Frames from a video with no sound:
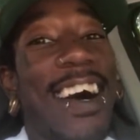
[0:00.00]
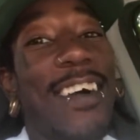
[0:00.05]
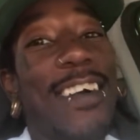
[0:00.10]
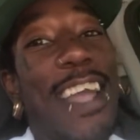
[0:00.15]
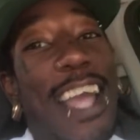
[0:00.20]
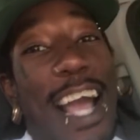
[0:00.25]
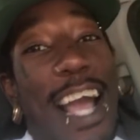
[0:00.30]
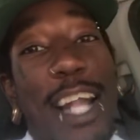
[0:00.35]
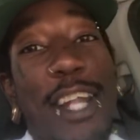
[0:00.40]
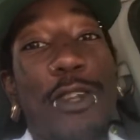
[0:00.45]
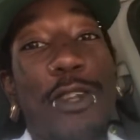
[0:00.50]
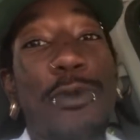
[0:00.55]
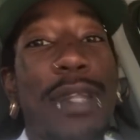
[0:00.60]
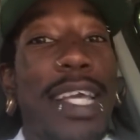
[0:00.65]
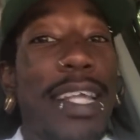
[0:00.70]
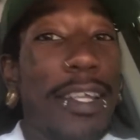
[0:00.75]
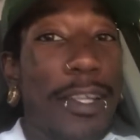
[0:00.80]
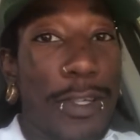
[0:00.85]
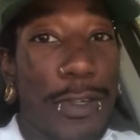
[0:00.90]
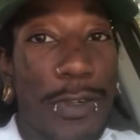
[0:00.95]
okay, I do
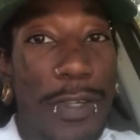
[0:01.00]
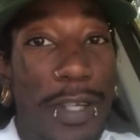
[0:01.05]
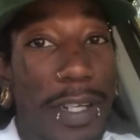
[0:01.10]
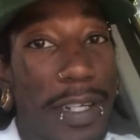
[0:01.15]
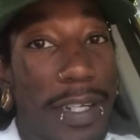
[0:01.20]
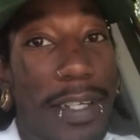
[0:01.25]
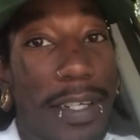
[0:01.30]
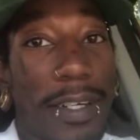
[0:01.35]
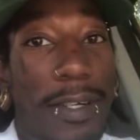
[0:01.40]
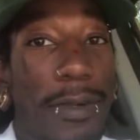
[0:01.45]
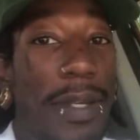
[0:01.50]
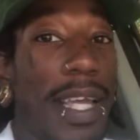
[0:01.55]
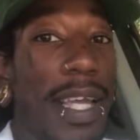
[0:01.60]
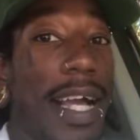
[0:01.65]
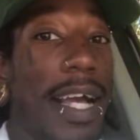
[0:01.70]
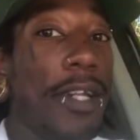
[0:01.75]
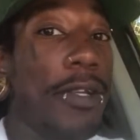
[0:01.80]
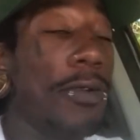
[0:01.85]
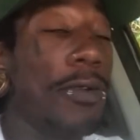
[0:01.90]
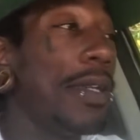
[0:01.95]
need a truck. Okay,
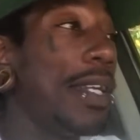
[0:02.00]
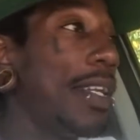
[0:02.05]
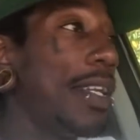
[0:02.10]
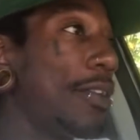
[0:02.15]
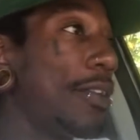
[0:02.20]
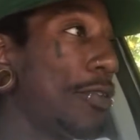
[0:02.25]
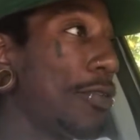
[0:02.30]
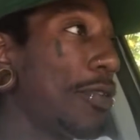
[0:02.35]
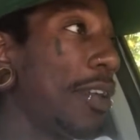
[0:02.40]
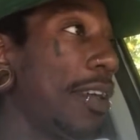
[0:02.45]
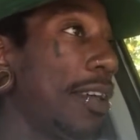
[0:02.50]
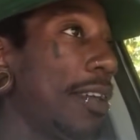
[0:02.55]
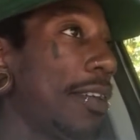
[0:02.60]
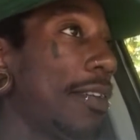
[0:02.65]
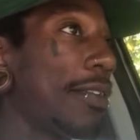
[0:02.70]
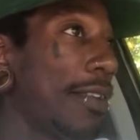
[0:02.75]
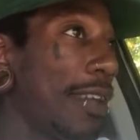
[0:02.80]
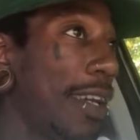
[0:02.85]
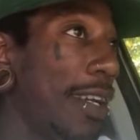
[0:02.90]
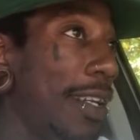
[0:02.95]
I do need a truck.
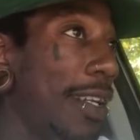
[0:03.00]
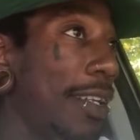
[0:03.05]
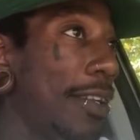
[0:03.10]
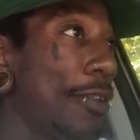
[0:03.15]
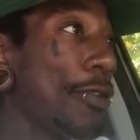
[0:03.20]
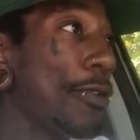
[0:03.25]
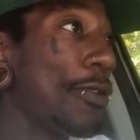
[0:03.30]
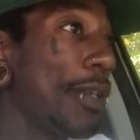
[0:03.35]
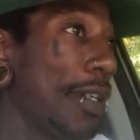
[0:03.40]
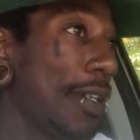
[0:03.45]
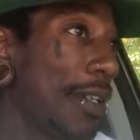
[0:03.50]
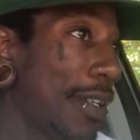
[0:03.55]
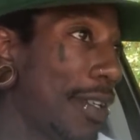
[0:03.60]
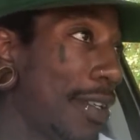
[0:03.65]
I need a truck.